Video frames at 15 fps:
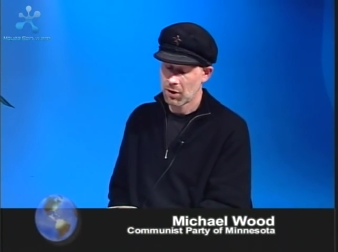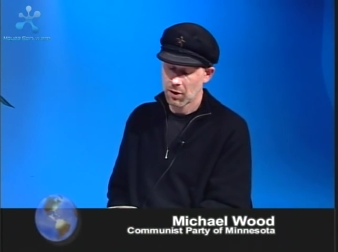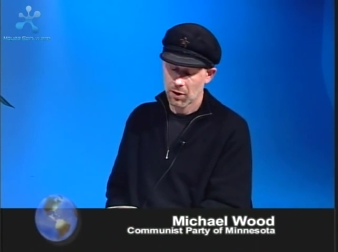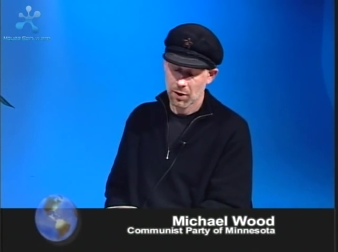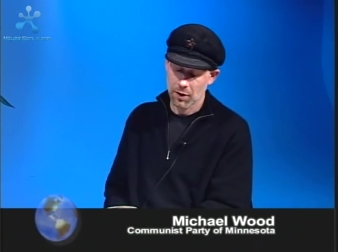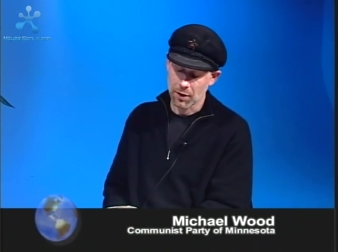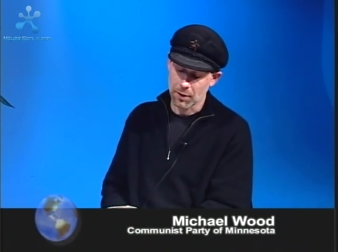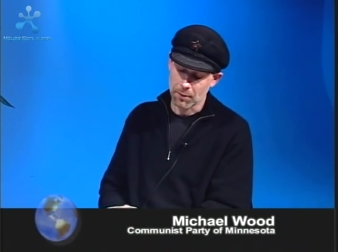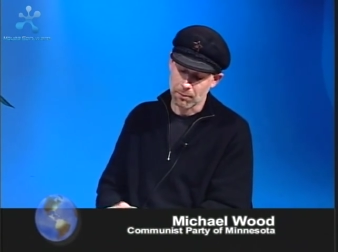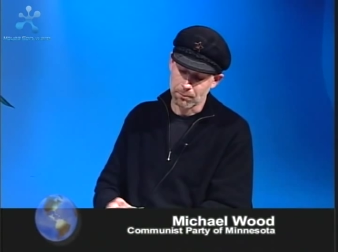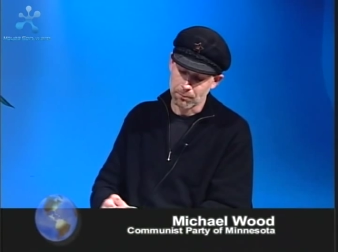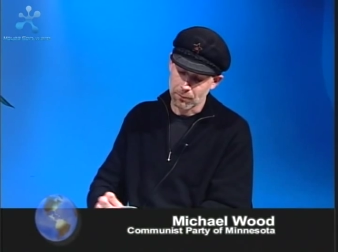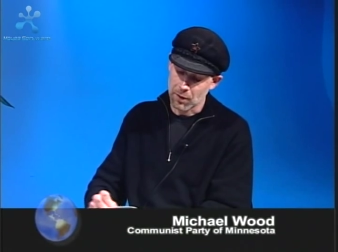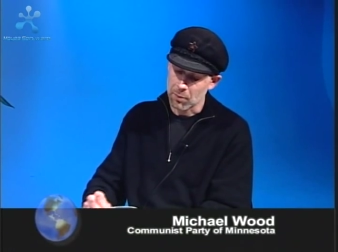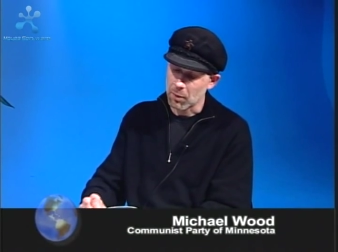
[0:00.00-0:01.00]

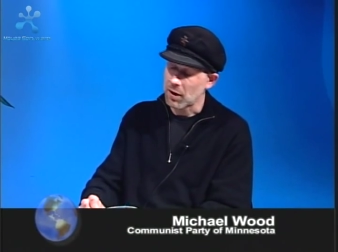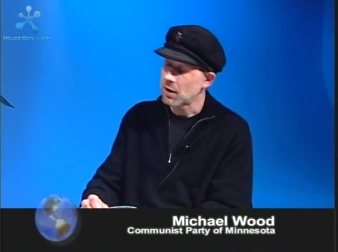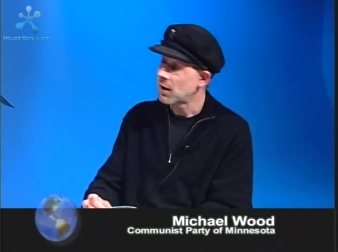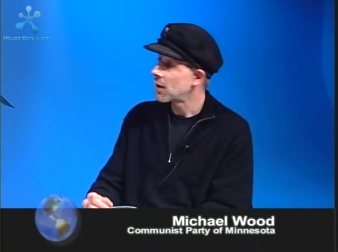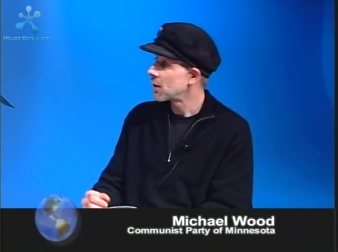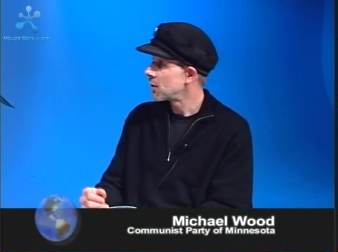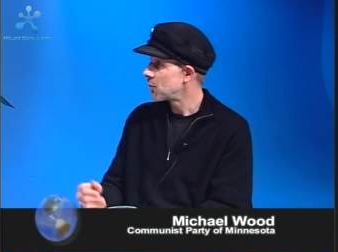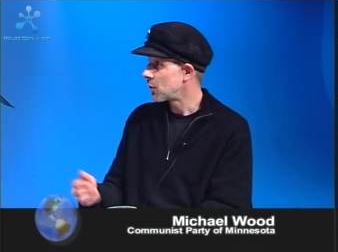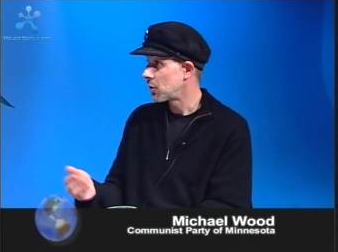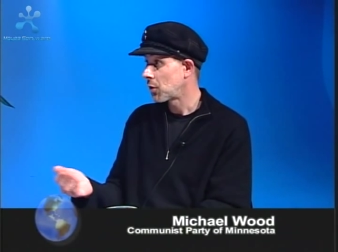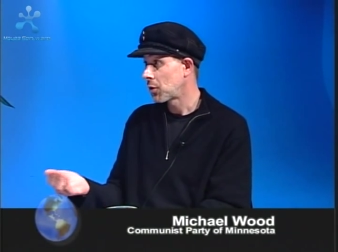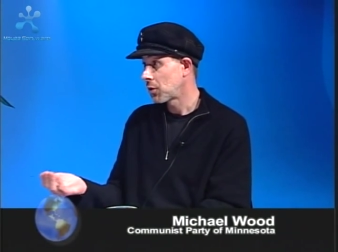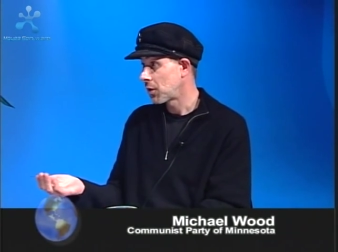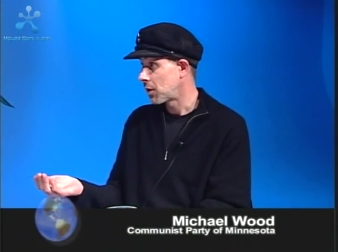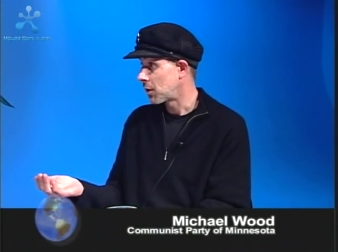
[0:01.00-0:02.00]
Um, and may not even
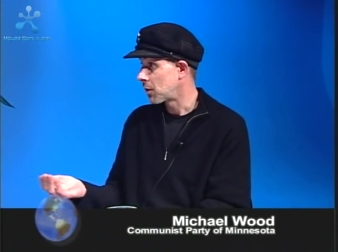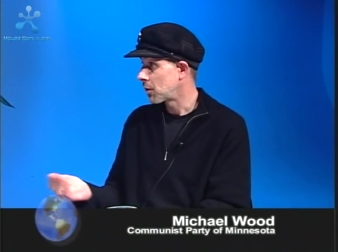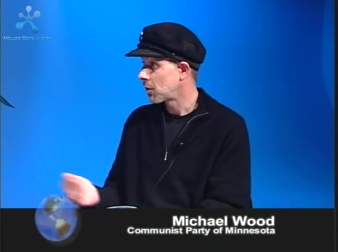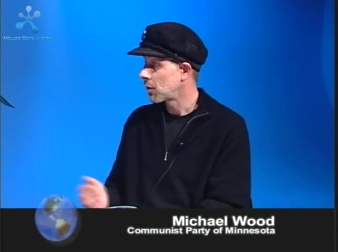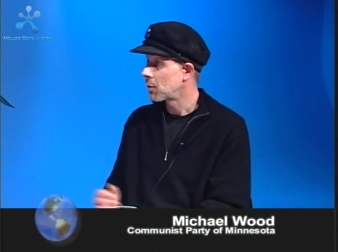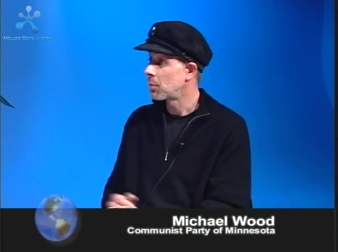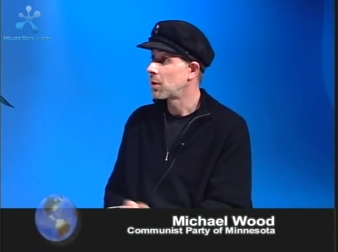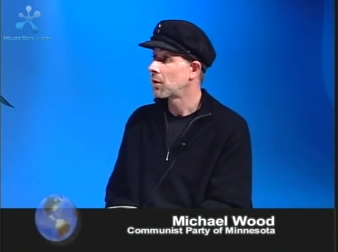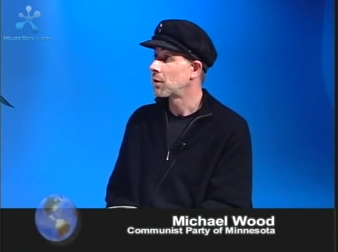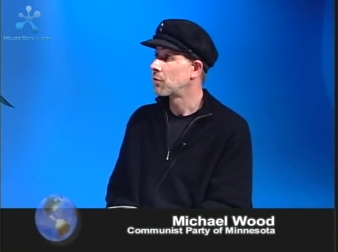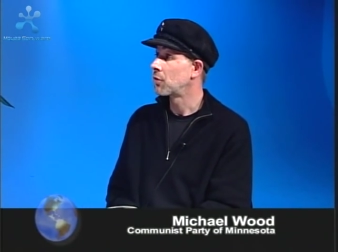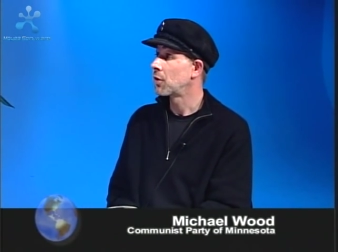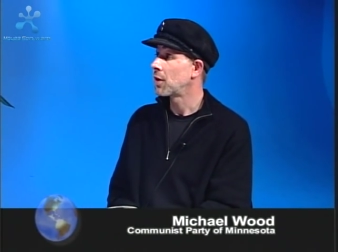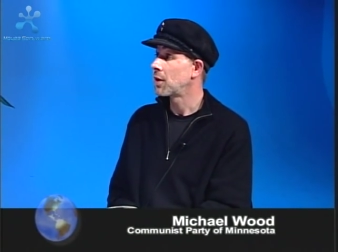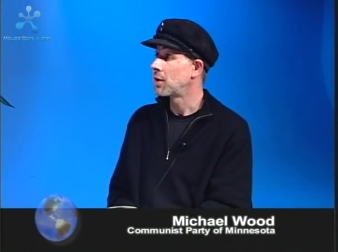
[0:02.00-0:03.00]
know the, the Bill
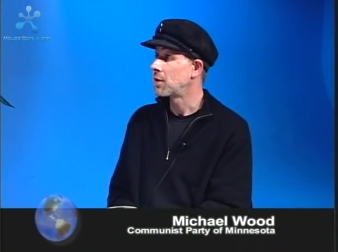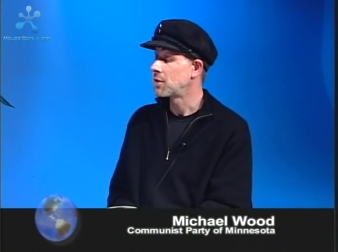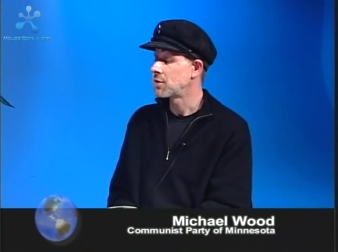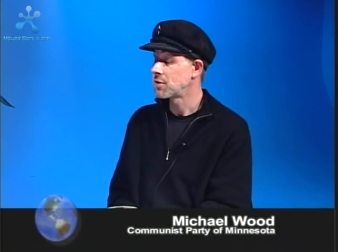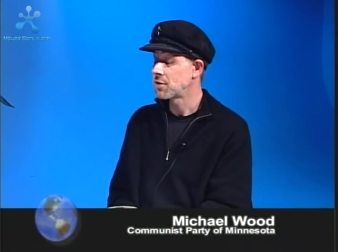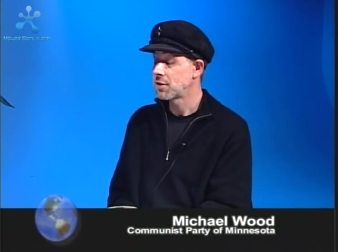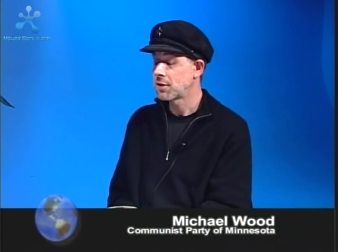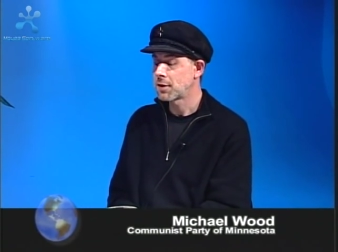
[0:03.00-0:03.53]
of Rights.